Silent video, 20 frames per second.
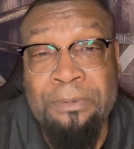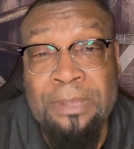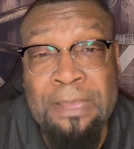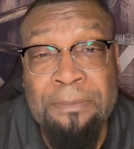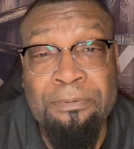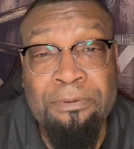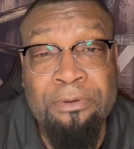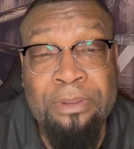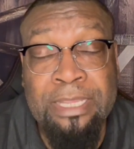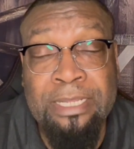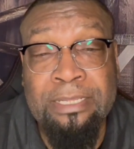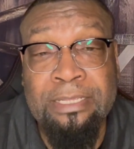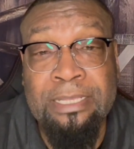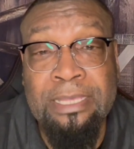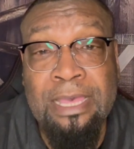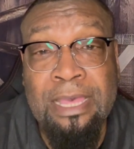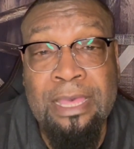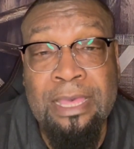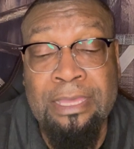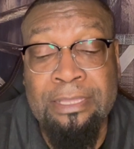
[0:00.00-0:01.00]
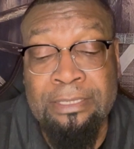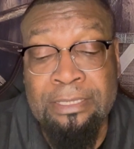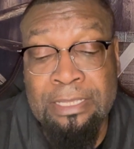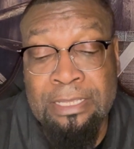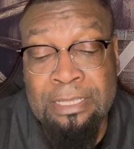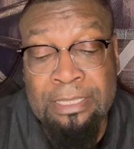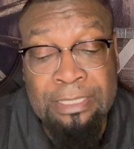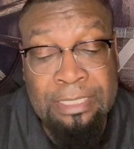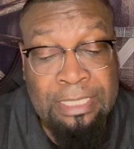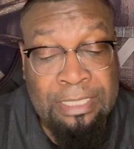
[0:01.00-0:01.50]
I pray that God
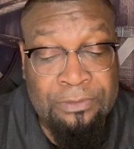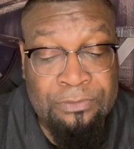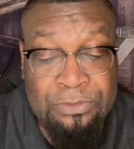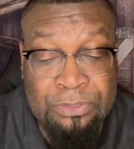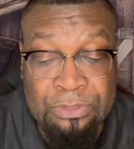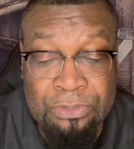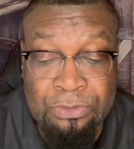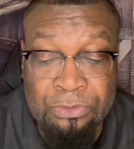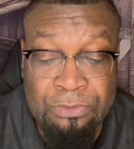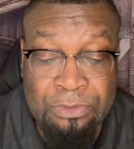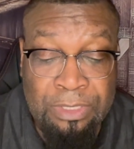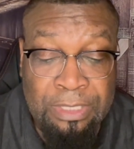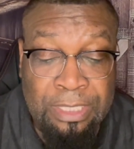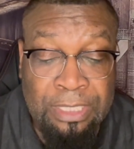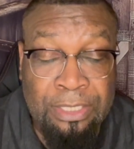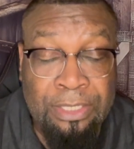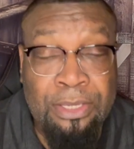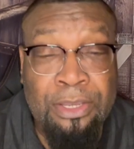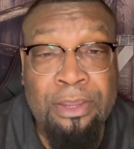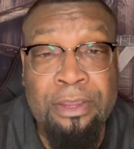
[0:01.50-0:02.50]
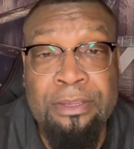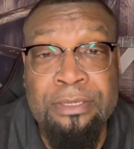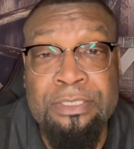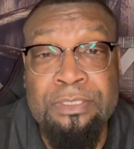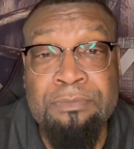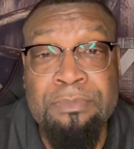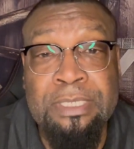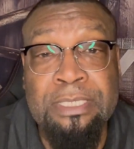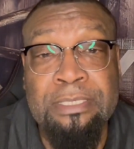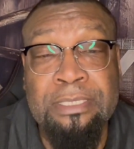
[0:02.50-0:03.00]
gives you the
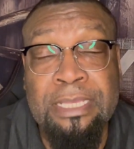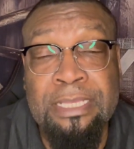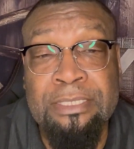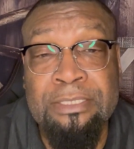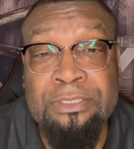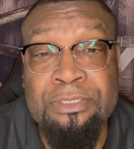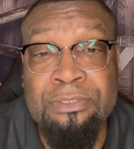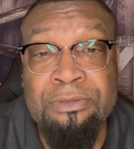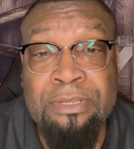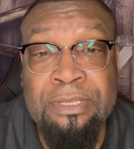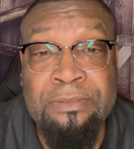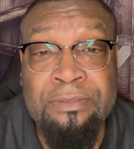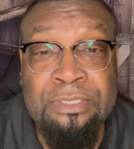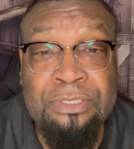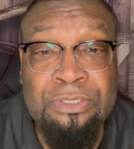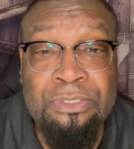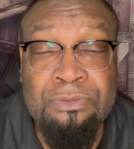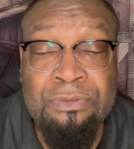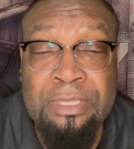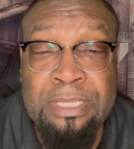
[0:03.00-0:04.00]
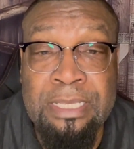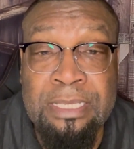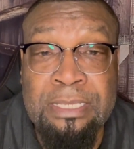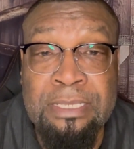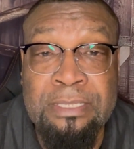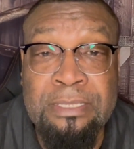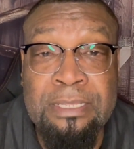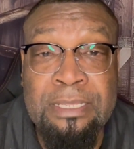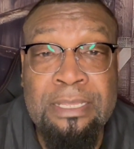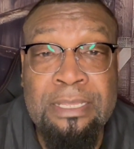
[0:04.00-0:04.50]
encouragement and the strength that you need